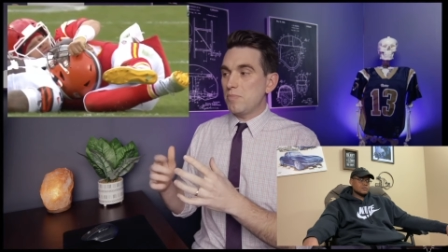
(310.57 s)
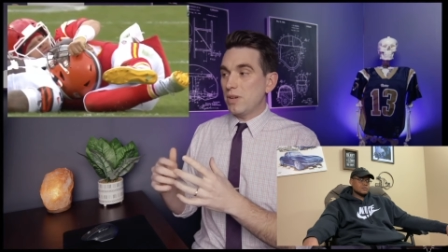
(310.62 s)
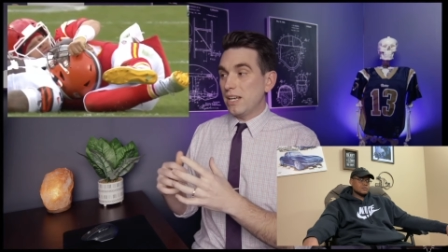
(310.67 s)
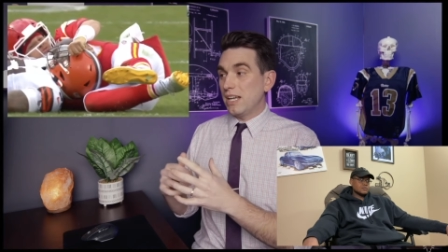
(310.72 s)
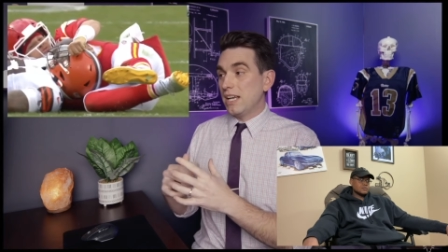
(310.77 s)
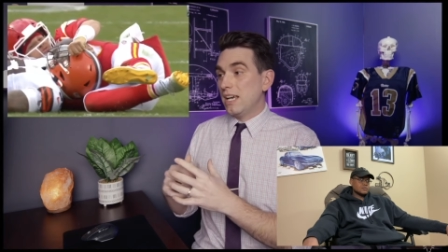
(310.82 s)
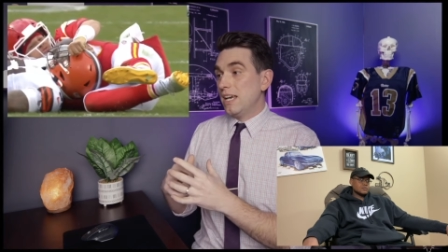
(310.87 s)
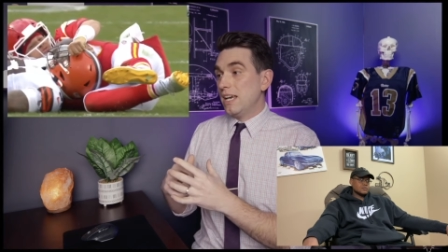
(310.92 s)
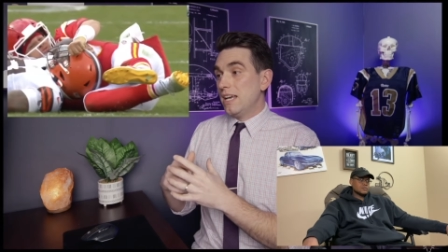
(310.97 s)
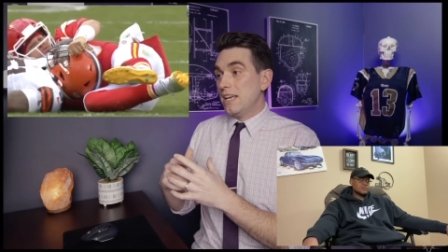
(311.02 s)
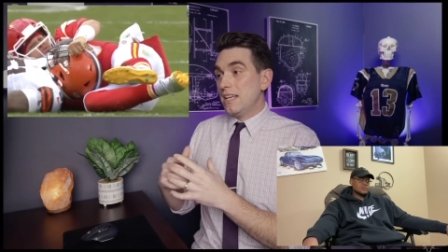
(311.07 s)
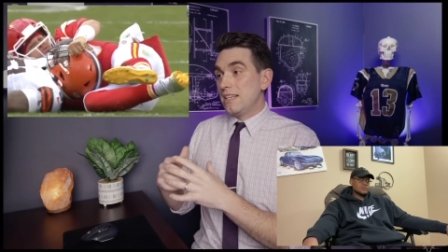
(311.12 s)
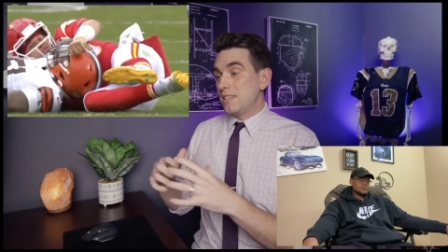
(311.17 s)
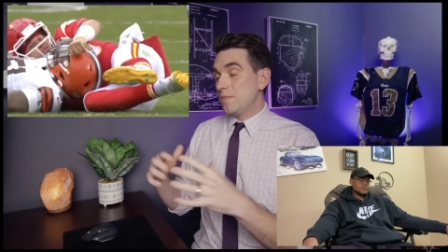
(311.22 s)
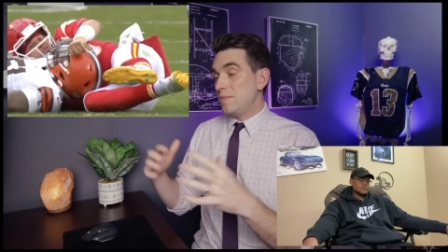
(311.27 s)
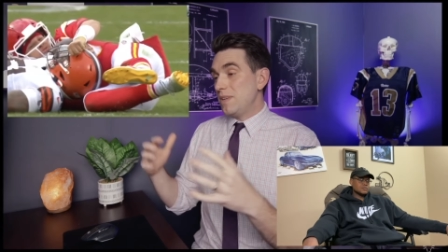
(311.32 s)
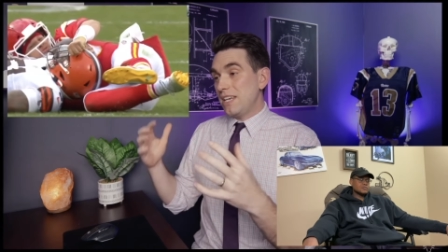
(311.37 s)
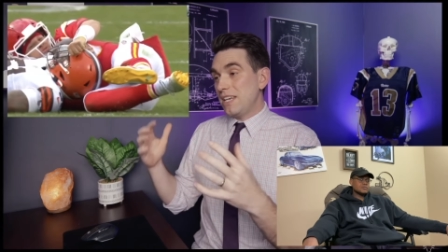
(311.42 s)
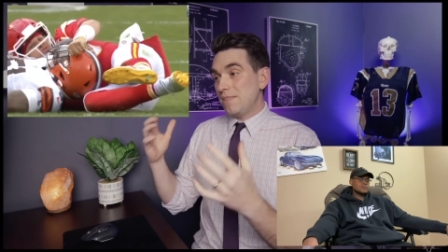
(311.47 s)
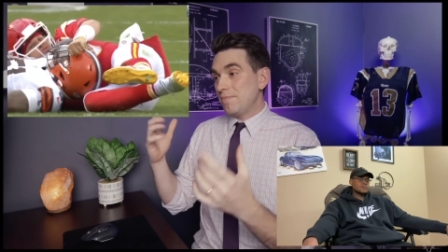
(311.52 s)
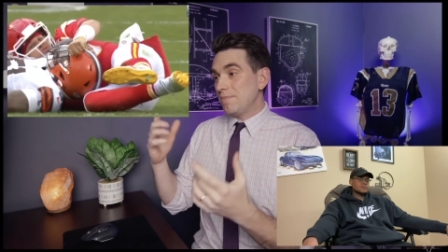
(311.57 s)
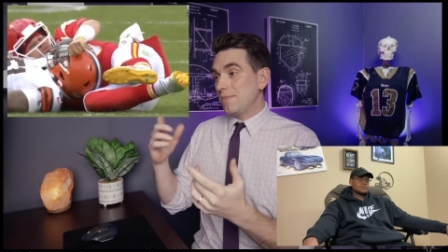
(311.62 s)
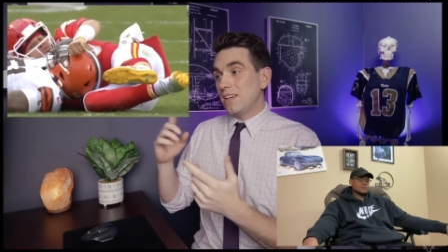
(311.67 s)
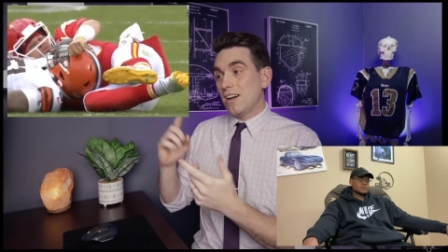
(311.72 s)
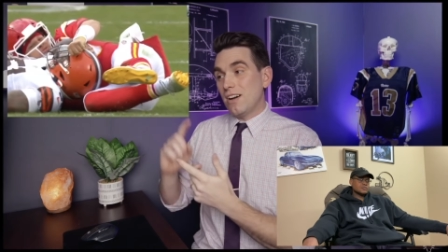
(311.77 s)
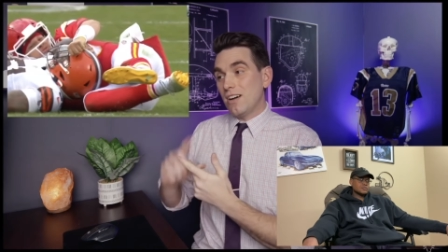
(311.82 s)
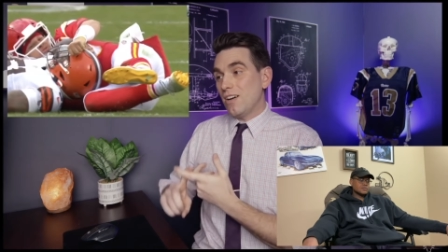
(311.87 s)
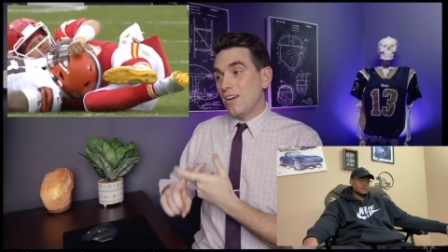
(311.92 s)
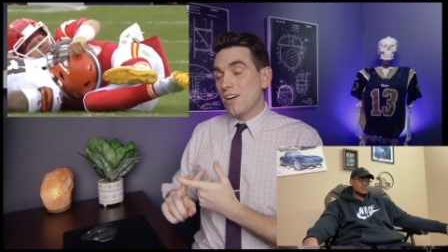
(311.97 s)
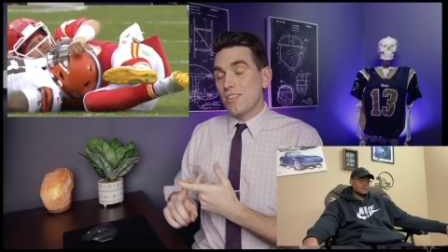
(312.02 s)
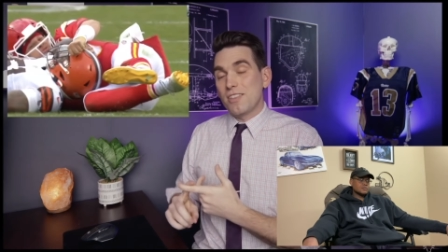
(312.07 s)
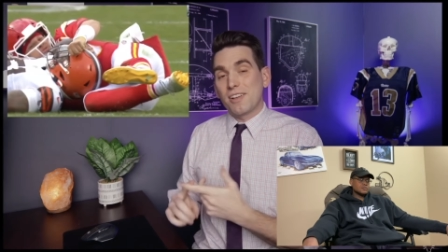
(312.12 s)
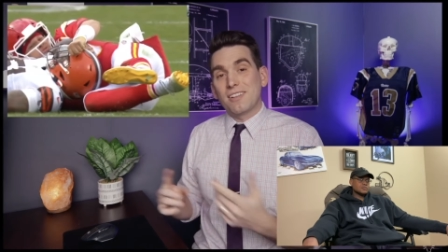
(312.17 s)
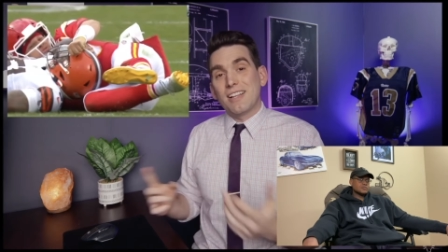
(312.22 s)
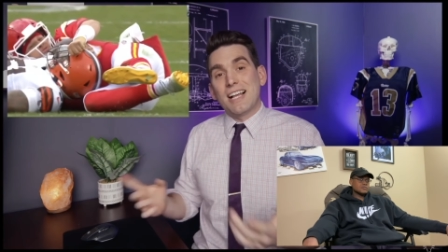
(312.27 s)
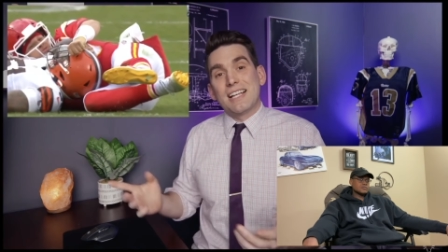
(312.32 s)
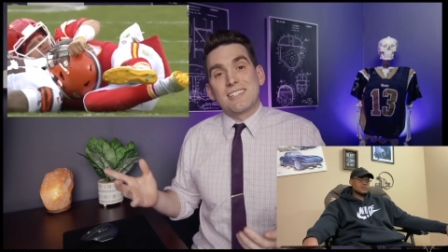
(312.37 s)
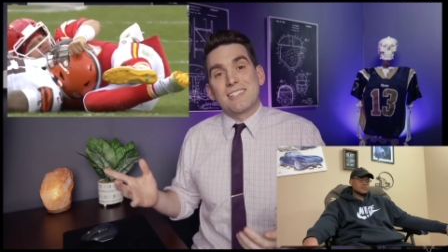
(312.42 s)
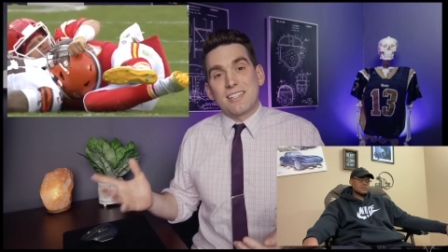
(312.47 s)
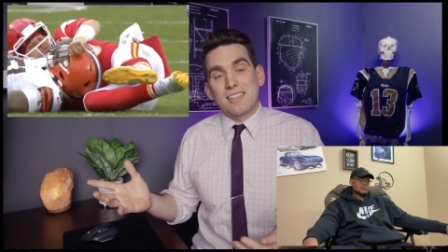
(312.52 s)
But to me, all the
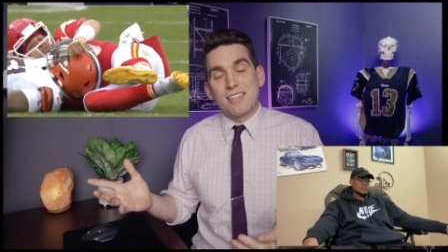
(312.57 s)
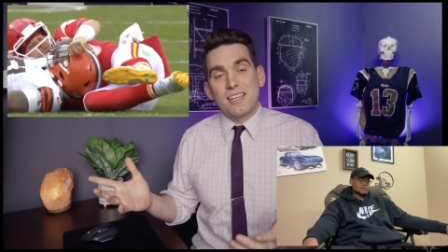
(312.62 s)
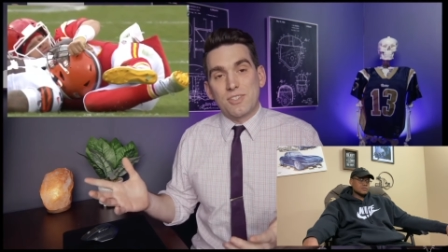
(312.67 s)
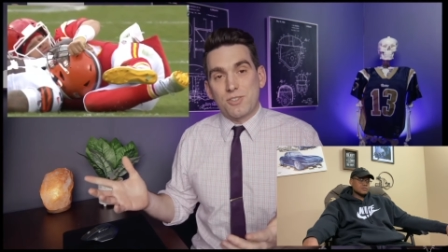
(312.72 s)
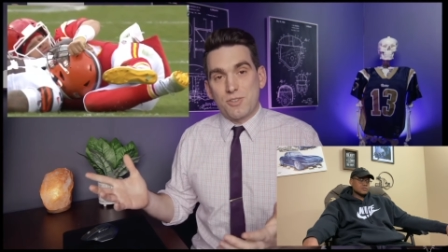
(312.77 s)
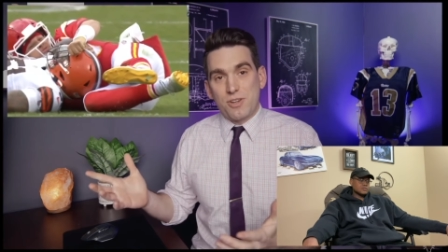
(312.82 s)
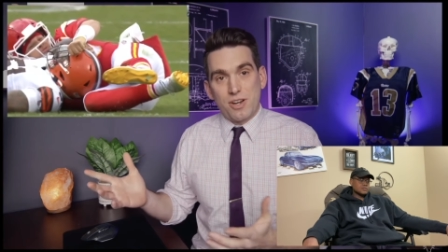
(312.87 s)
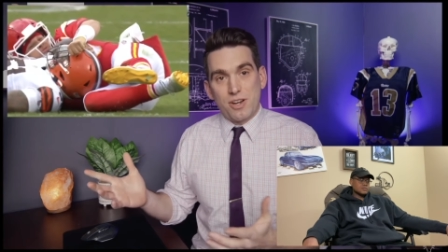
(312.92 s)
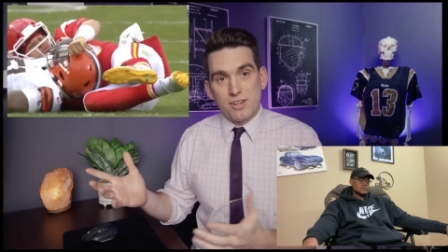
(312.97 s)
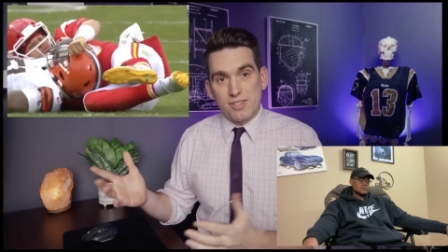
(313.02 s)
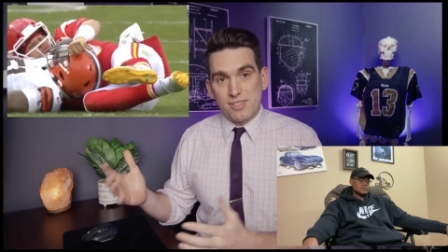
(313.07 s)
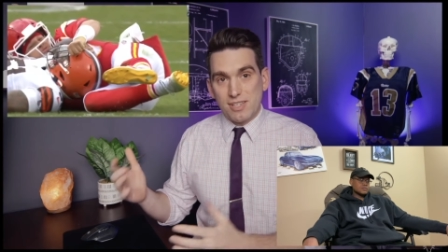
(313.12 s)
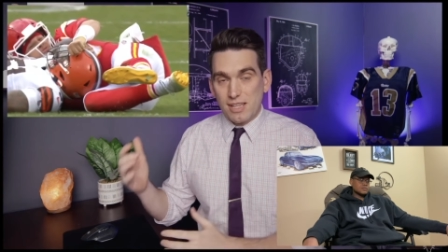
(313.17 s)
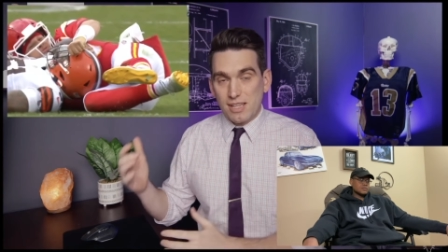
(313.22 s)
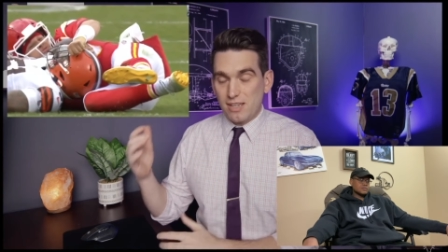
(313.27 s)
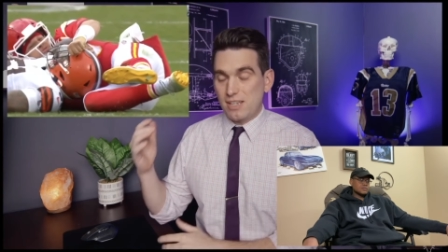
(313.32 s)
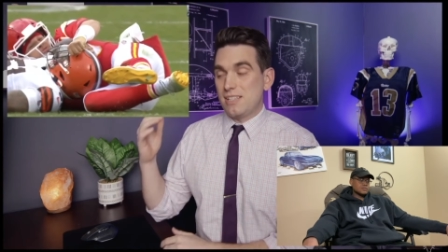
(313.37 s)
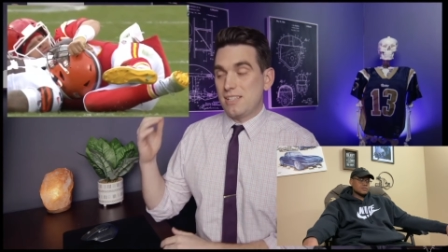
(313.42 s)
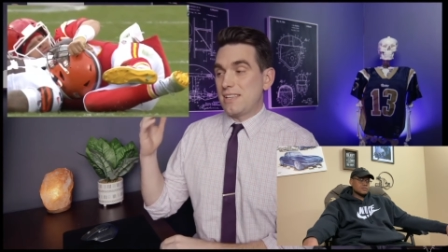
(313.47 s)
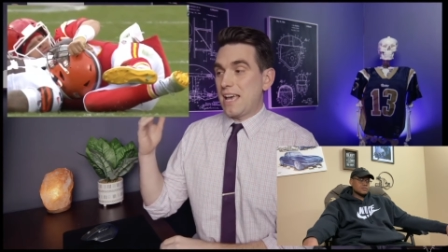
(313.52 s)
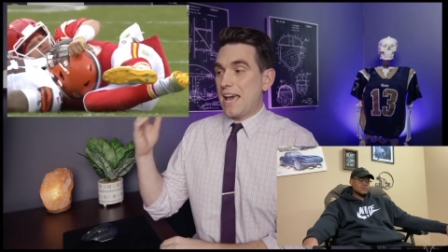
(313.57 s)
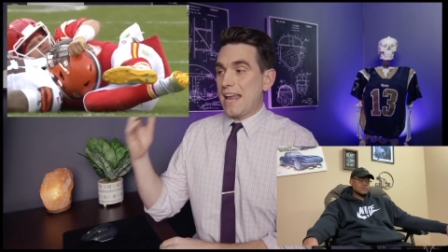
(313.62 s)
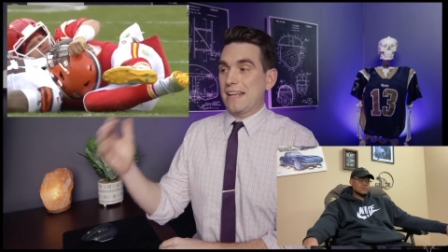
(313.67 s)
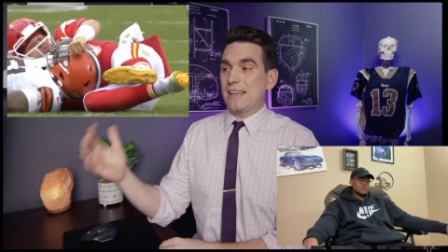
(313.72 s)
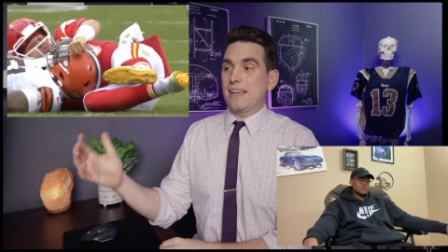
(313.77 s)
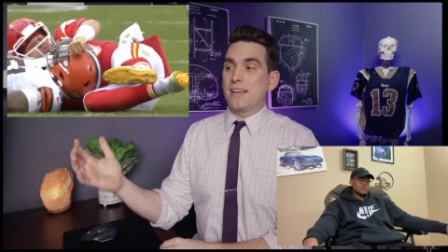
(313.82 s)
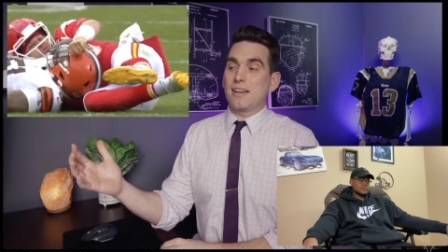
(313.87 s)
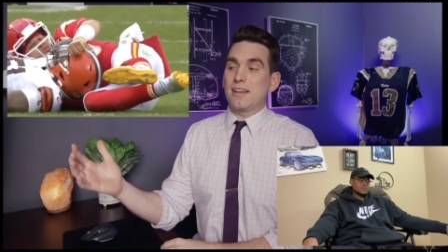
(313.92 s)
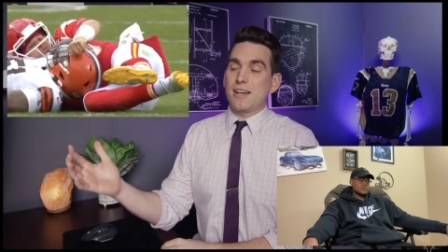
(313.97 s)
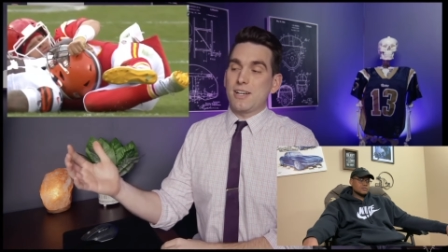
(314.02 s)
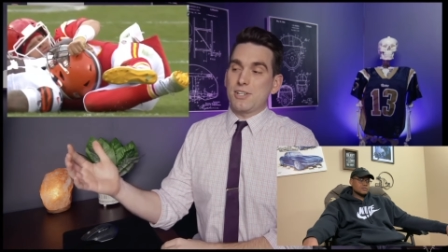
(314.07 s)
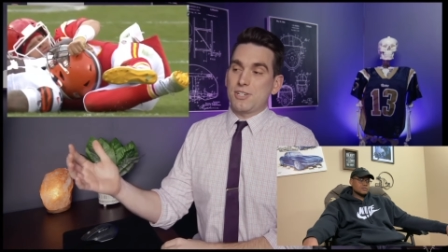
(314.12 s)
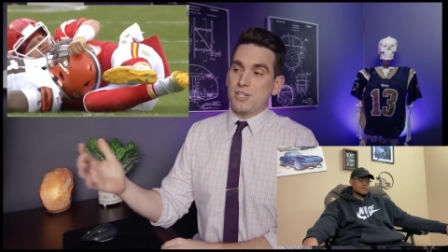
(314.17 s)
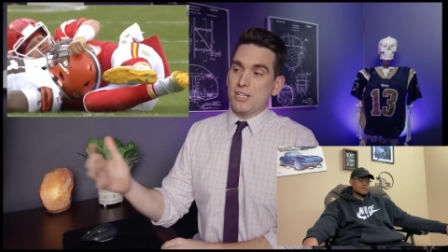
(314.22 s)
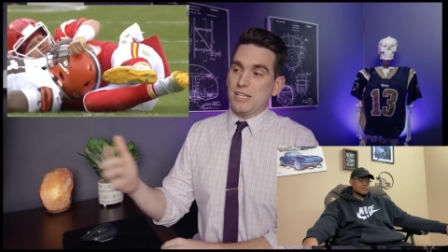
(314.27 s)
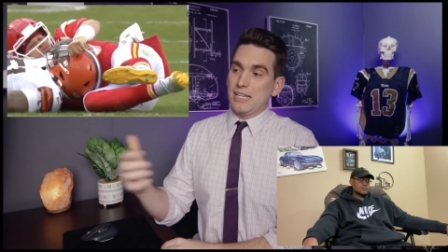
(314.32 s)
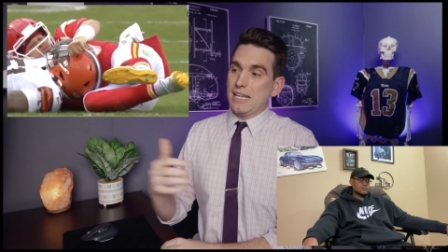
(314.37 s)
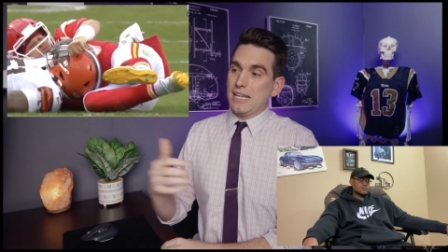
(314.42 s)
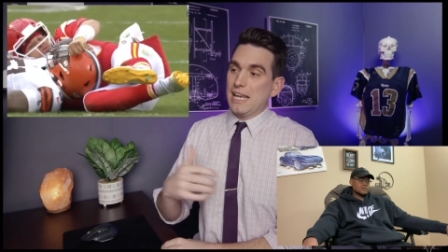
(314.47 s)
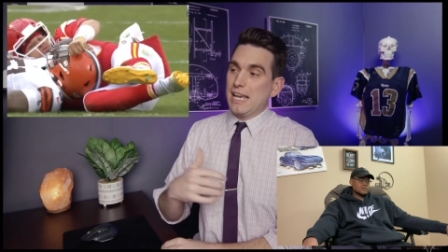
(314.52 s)
classic things are here to say that he's had a
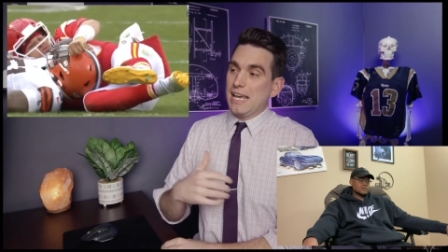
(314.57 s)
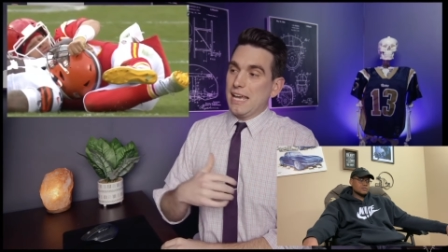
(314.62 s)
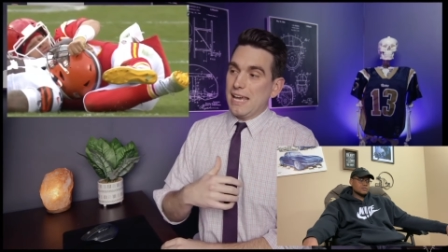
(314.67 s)
concussion,